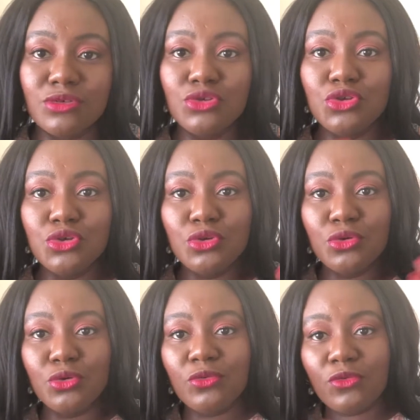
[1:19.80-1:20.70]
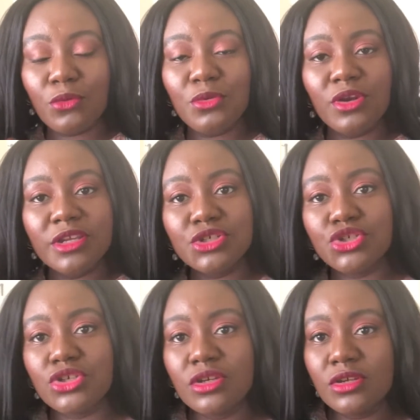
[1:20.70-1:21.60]
new
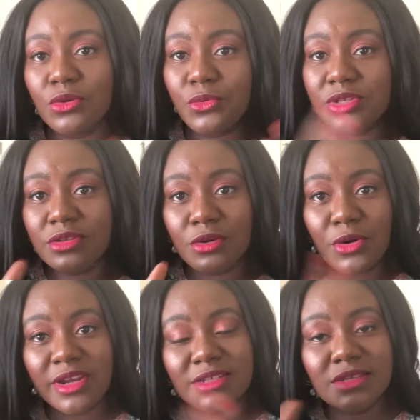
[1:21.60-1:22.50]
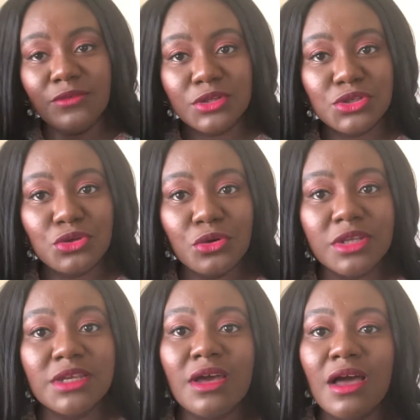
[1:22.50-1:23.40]
formulation, Granactive Retinoid,